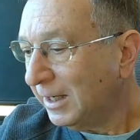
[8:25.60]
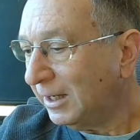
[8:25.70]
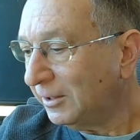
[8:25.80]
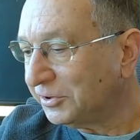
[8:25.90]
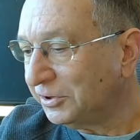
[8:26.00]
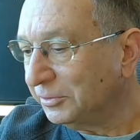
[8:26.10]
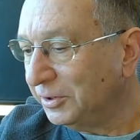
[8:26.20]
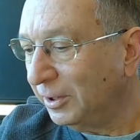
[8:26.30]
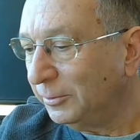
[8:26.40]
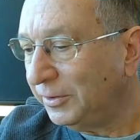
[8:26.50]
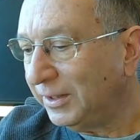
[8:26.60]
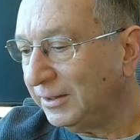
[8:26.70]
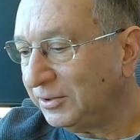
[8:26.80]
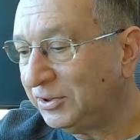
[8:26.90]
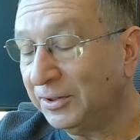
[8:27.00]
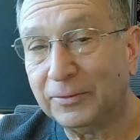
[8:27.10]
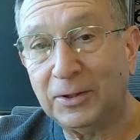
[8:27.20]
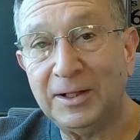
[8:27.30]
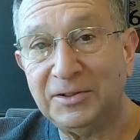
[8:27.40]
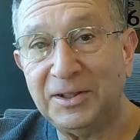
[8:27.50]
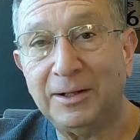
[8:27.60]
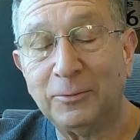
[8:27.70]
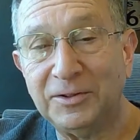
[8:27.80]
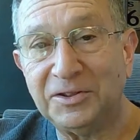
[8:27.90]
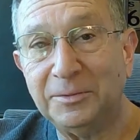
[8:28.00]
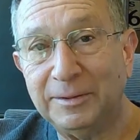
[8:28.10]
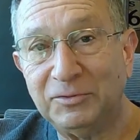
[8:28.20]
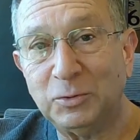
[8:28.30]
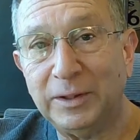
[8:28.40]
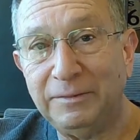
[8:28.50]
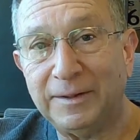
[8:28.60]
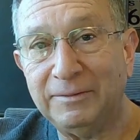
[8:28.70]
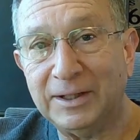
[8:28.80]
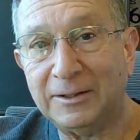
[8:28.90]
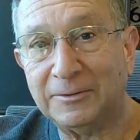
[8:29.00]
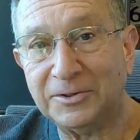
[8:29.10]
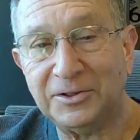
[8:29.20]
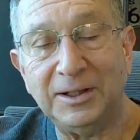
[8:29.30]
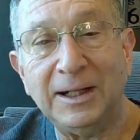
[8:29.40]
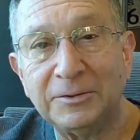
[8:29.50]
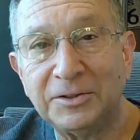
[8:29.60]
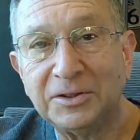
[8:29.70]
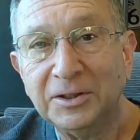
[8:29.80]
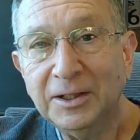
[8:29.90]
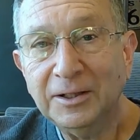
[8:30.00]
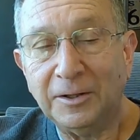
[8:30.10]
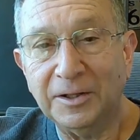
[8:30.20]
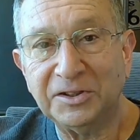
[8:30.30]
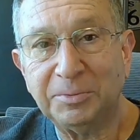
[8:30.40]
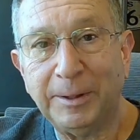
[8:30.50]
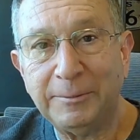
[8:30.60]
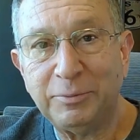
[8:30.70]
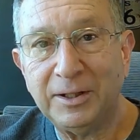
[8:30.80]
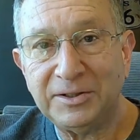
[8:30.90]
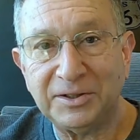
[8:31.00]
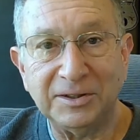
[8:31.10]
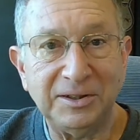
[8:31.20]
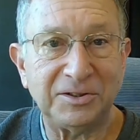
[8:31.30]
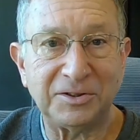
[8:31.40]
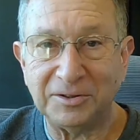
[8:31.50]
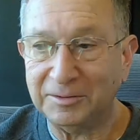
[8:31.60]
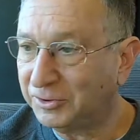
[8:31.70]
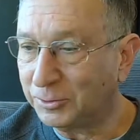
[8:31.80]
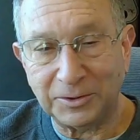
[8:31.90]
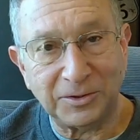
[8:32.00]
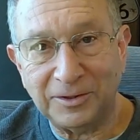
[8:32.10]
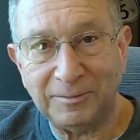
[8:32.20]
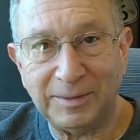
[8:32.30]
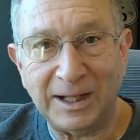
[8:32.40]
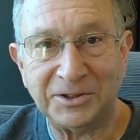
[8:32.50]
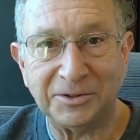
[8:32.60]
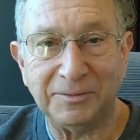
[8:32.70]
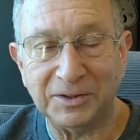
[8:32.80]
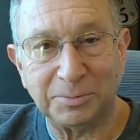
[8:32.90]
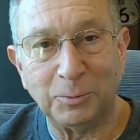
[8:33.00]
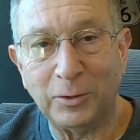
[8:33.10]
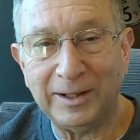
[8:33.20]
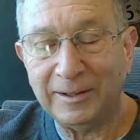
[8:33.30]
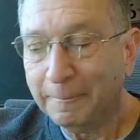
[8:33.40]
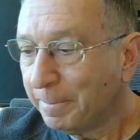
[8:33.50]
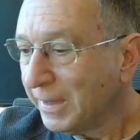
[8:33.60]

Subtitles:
I'll also note that silver has now risen above $25 an ounce on the spot price, at least short term as of this morning.